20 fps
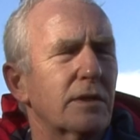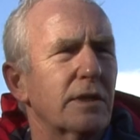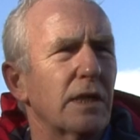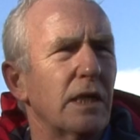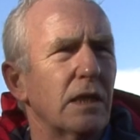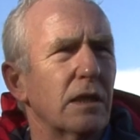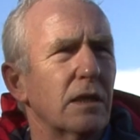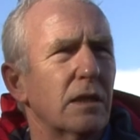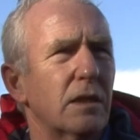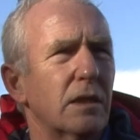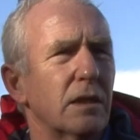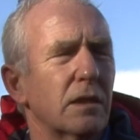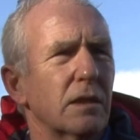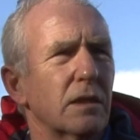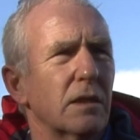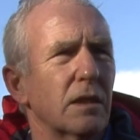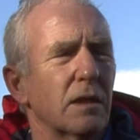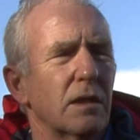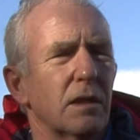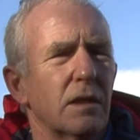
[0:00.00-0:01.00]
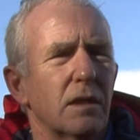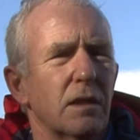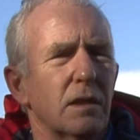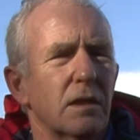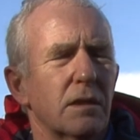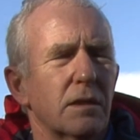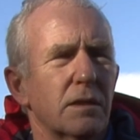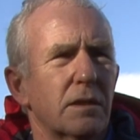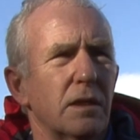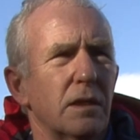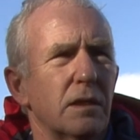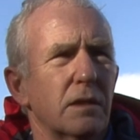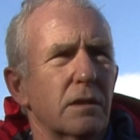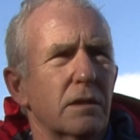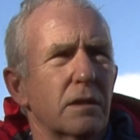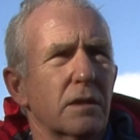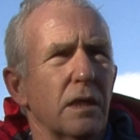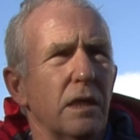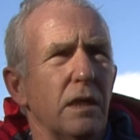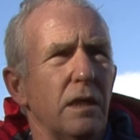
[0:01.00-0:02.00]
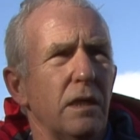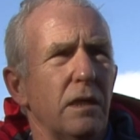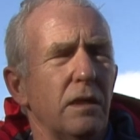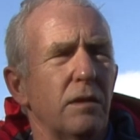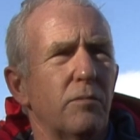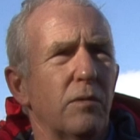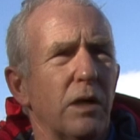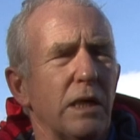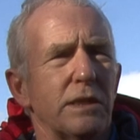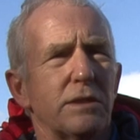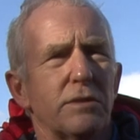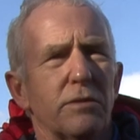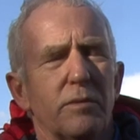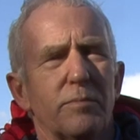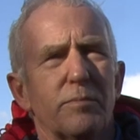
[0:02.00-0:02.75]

think that the way to